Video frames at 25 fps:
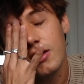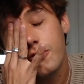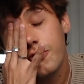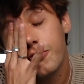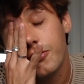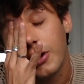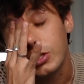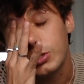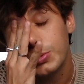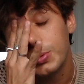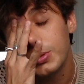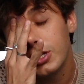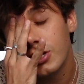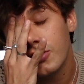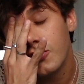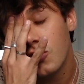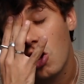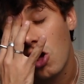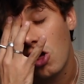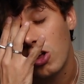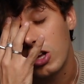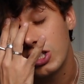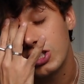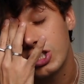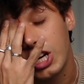freshman year of
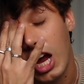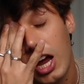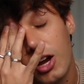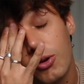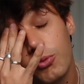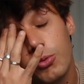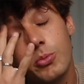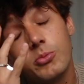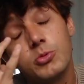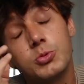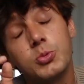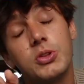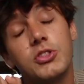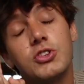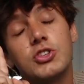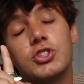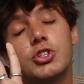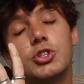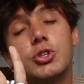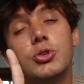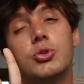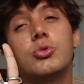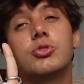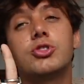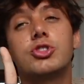college, I roomed with
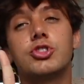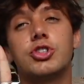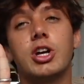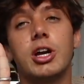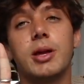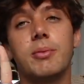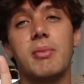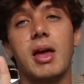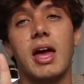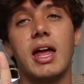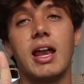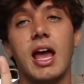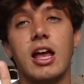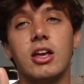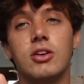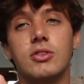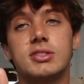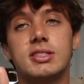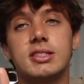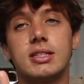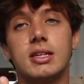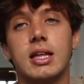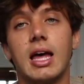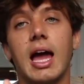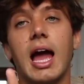2 straight men at
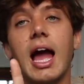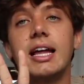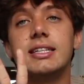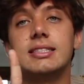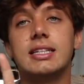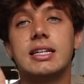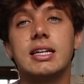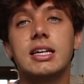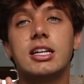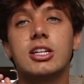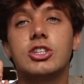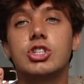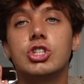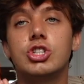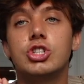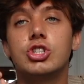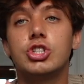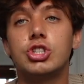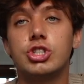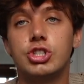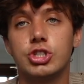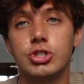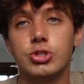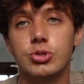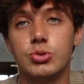UCLA. I didn't get to
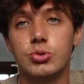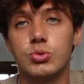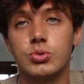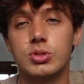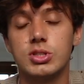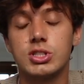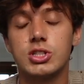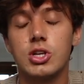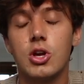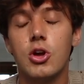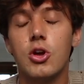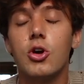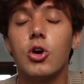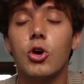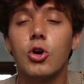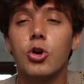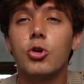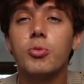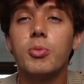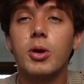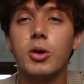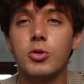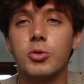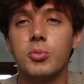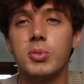choose who
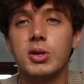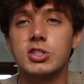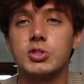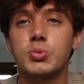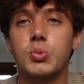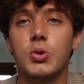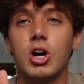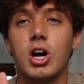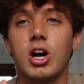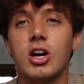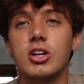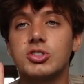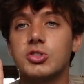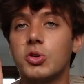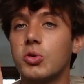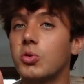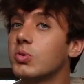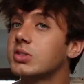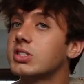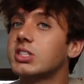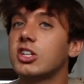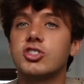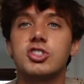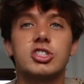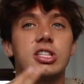my roommates were, so it
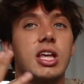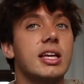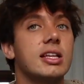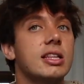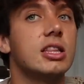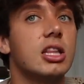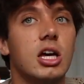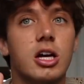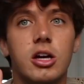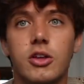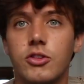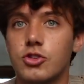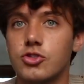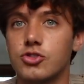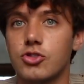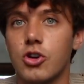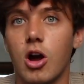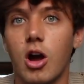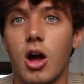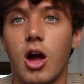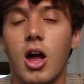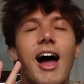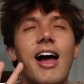was just like luck of the draw.